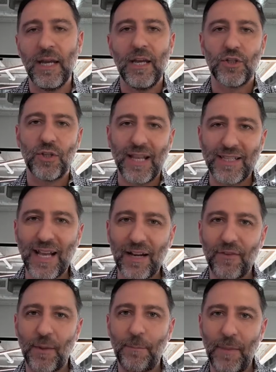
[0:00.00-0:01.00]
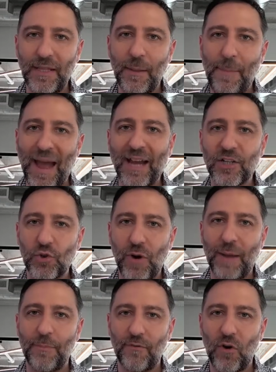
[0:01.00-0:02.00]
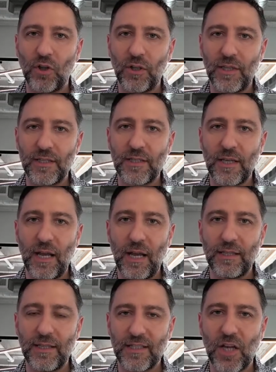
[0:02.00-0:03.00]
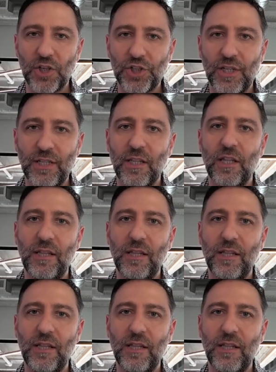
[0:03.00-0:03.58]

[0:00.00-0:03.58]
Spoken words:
So that's kind of in the backdrop of all of this discussion.